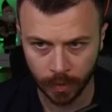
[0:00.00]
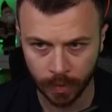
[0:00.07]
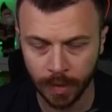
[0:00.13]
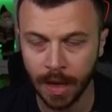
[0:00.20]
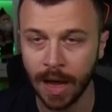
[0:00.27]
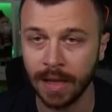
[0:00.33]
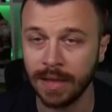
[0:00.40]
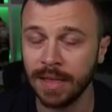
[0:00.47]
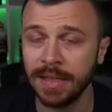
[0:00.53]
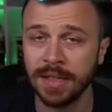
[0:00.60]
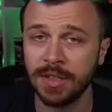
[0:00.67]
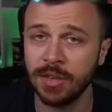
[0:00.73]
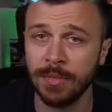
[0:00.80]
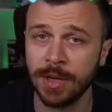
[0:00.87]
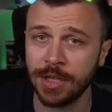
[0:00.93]
Nah, this is
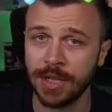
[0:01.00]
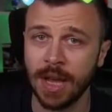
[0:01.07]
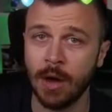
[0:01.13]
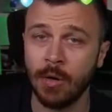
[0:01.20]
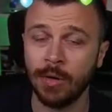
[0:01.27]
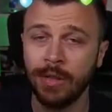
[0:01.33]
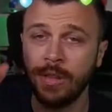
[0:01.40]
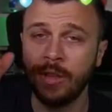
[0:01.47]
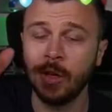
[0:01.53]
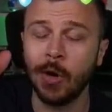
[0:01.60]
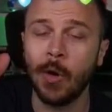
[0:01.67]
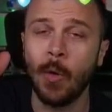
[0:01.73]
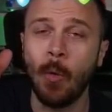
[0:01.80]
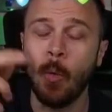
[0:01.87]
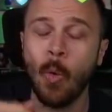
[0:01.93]
too much now.
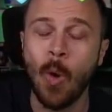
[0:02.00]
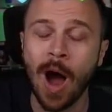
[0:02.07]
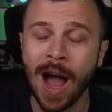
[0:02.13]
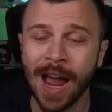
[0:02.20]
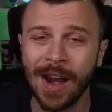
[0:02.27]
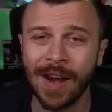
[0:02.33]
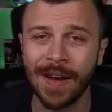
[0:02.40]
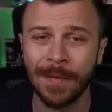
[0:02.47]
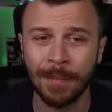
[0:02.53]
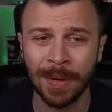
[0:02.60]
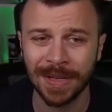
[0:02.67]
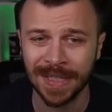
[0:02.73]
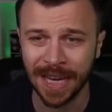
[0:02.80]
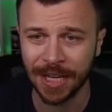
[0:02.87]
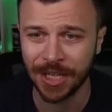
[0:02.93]

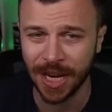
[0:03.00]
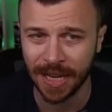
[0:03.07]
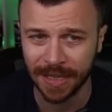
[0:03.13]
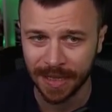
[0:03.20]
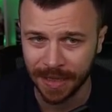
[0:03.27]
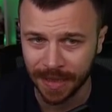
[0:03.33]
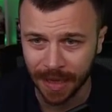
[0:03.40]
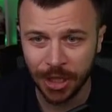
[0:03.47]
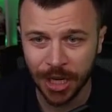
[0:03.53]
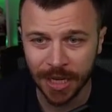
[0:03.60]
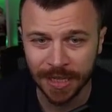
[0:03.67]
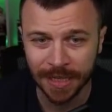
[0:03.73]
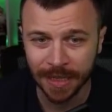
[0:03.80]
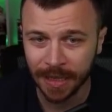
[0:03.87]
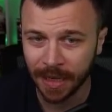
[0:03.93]
200% chances.
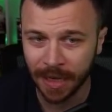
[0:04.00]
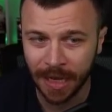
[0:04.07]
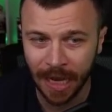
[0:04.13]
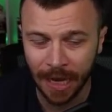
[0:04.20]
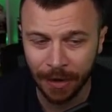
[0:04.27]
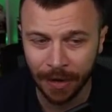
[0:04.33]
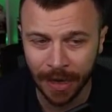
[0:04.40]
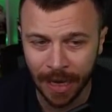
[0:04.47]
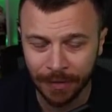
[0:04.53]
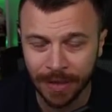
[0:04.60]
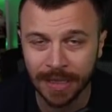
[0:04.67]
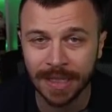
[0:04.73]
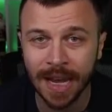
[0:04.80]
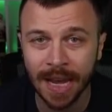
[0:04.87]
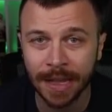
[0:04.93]
Just give
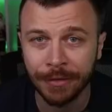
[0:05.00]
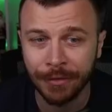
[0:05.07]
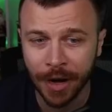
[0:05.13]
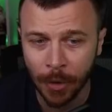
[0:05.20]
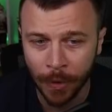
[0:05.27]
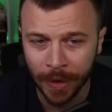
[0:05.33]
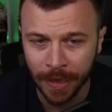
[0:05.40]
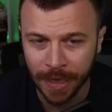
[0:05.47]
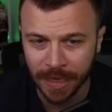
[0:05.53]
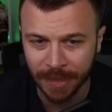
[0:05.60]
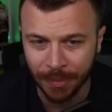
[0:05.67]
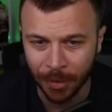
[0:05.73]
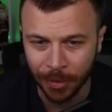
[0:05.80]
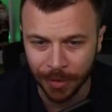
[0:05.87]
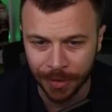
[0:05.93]
this guy the free win, EA
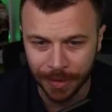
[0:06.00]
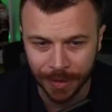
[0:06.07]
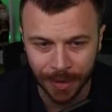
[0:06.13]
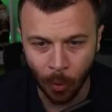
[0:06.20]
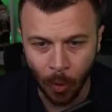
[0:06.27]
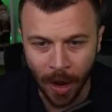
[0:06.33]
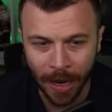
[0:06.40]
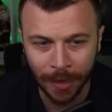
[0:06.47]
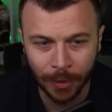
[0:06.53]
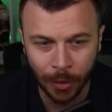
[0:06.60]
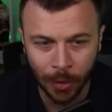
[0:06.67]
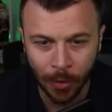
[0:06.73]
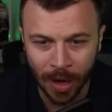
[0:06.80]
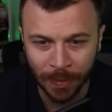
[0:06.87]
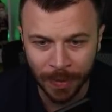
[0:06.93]
Sports. Why do
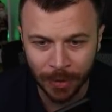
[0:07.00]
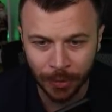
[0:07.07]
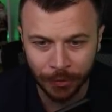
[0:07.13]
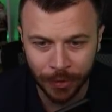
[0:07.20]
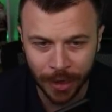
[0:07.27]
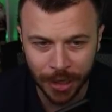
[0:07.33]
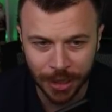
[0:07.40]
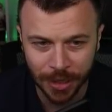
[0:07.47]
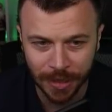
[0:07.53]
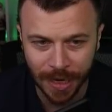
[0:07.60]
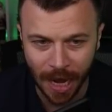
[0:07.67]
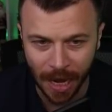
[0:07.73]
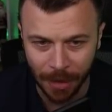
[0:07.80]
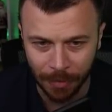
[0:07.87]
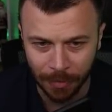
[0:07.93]
you want me to finish this
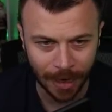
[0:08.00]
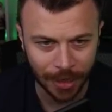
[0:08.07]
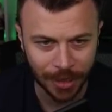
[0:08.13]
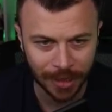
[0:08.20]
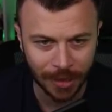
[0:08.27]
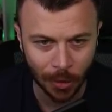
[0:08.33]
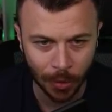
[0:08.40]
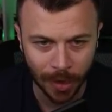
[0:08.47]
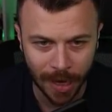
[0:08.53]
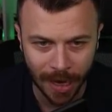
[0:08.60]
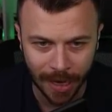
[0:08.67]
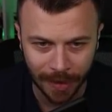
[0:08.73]
game? I just don't get